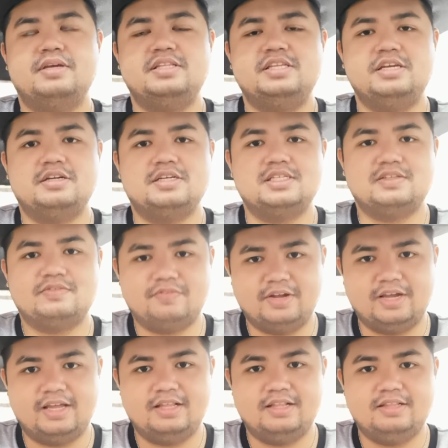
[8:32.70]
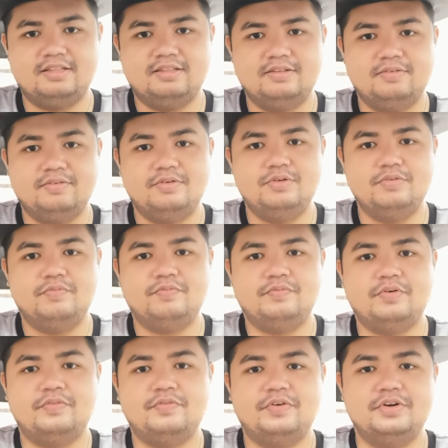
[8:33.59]
my dearest friend
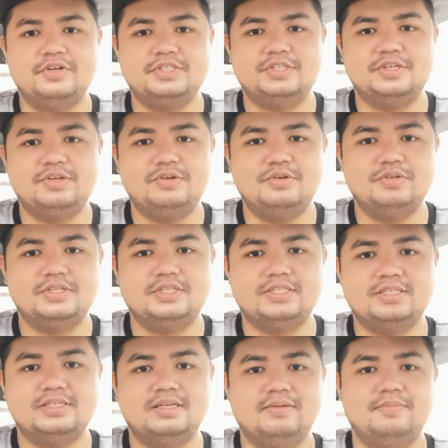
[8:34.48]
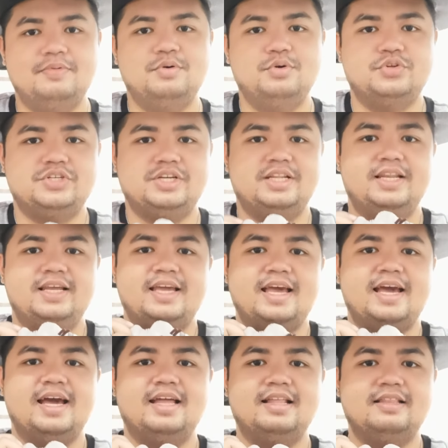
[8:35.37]
prefers to use Pushin the
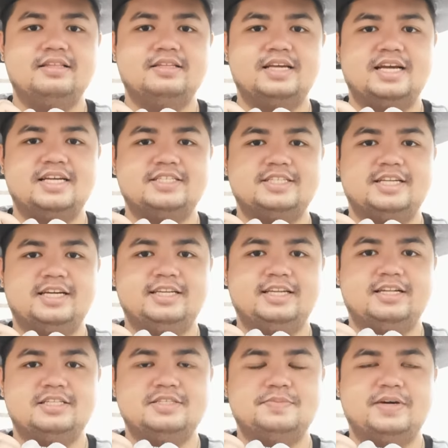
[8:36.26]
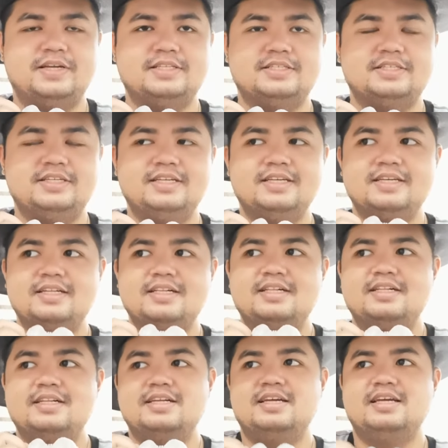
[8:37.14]
cat, hashtag not sponsored,
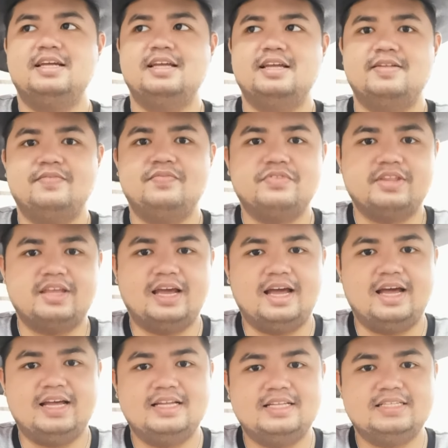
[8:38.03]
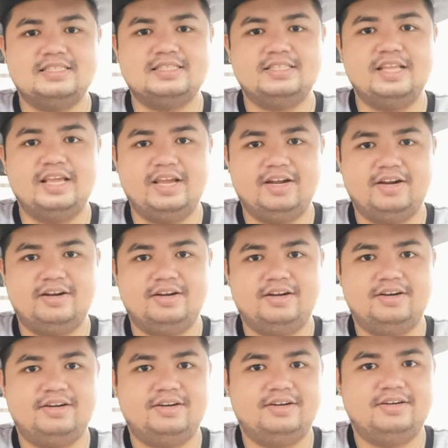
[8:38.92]
as
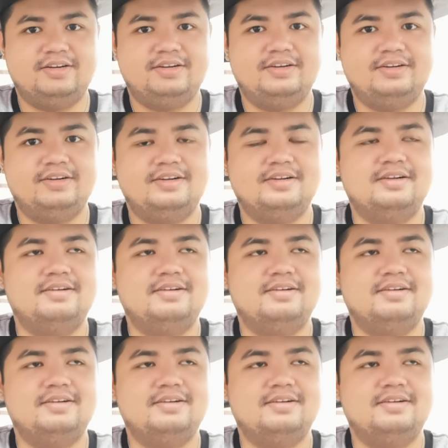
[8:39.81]
their